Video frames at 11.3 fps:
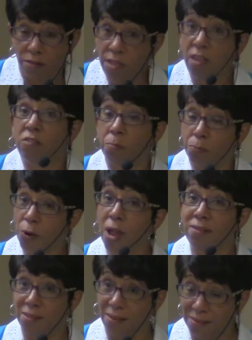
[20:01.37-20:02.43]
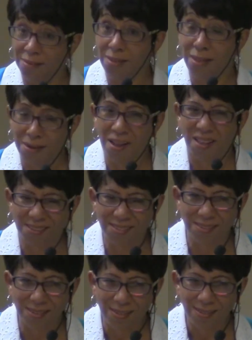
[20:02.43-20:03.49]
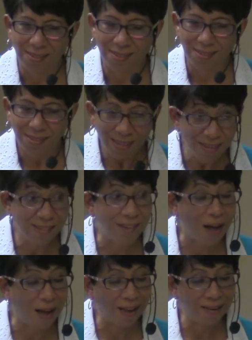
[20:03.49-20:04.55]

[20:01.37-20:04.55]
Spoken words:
this presence in us is God.